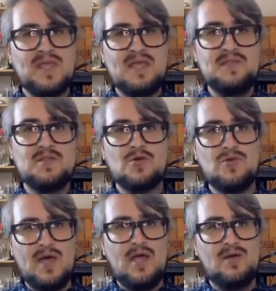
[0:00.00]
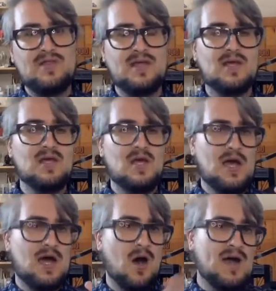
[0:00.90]
in the local area that are
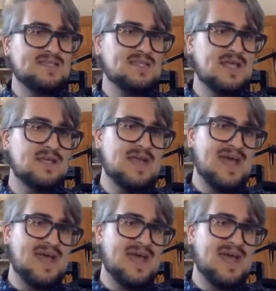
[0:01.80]
isolated,